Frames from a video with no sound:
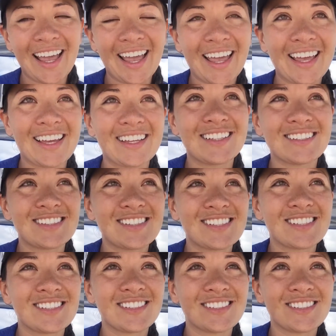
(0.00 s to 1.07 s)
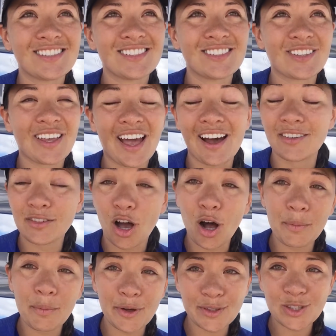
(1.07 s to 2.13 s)
And so yeah,
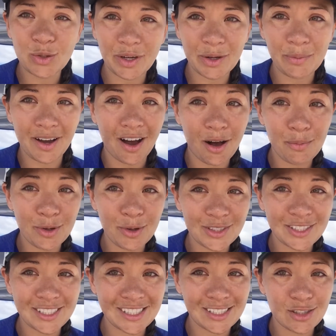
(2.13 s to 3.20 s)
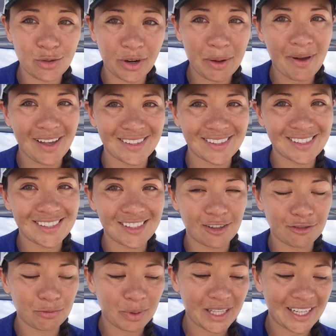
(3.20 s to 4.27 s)
almost three, almost just three months
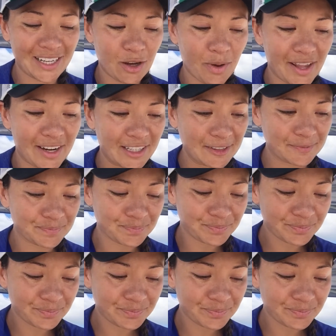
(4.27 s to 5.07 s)
of planning a wedding.